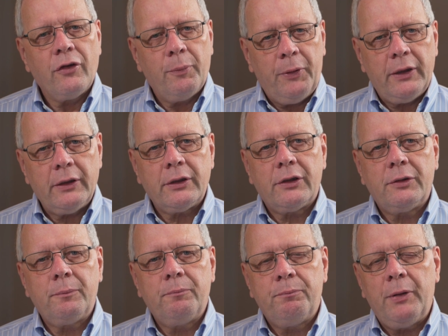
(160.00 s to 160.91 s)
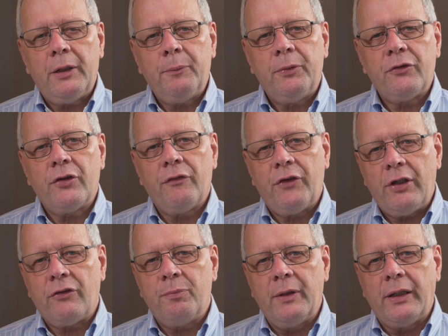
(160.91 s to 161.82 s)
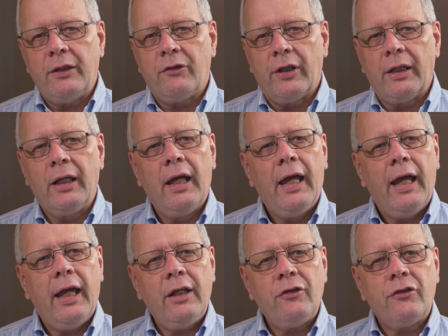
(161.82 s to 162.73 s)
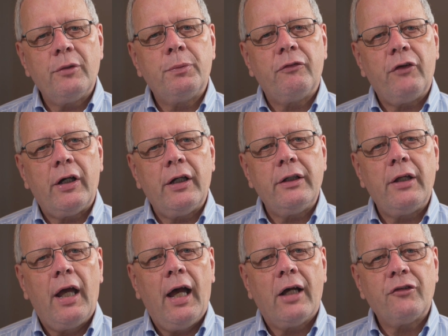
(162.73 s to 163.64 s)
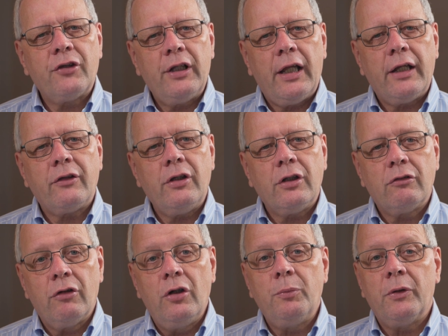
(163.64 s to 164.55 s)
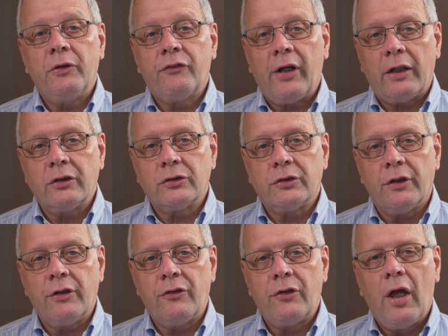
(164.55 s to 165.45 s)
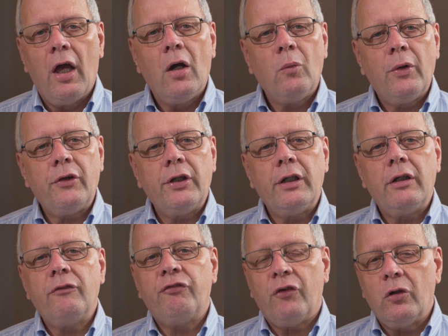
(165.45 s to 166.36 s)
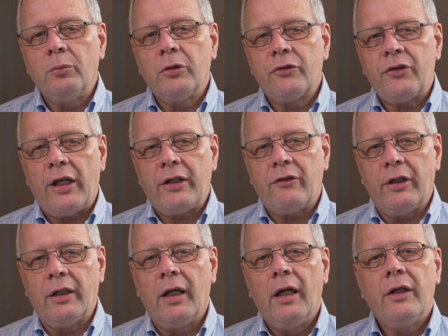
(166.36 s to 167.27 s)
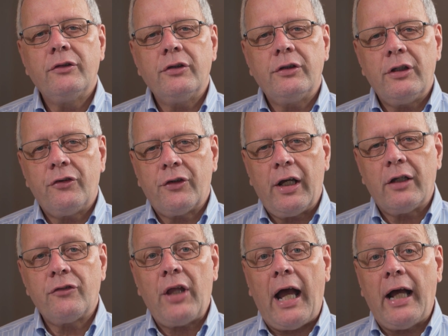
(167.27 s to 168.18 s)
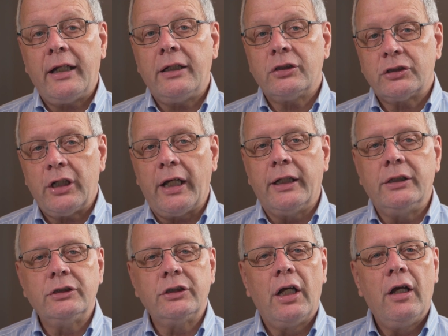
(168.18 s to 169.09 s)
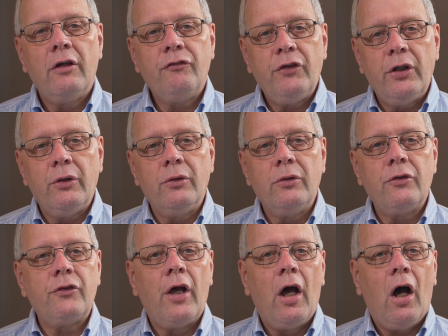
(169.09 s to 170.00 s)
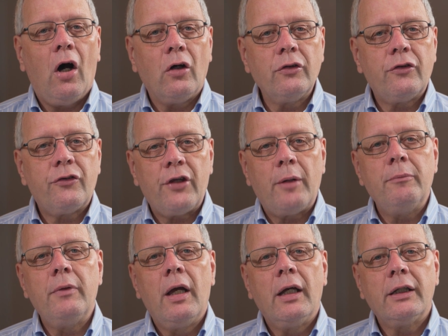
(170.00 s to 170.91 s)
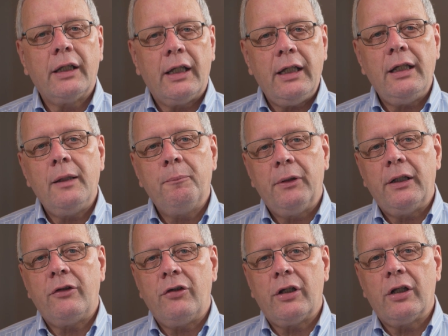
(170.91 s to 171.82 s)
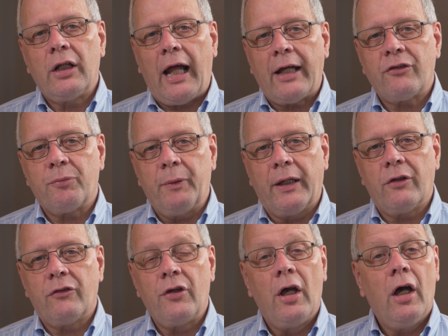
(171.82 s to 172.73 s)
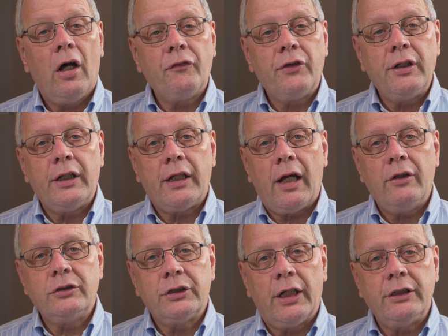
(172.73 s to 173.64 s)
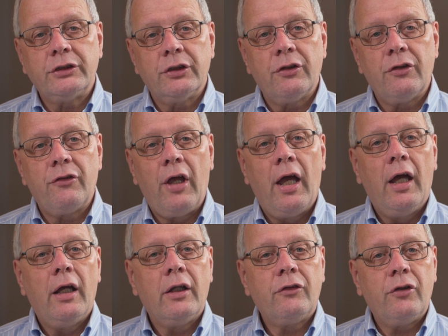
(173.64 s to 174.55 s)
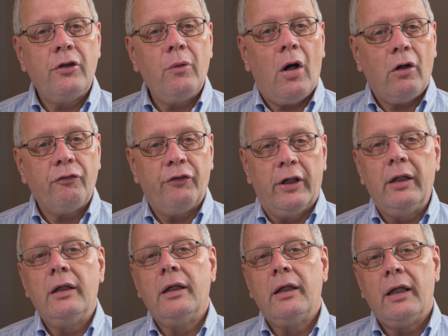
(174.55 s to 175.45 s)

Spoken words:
The purpose of this meeting is to provide a selected group of countries with an informal setting to discuss and exchange views on some key political aspects of the negotiations to offer,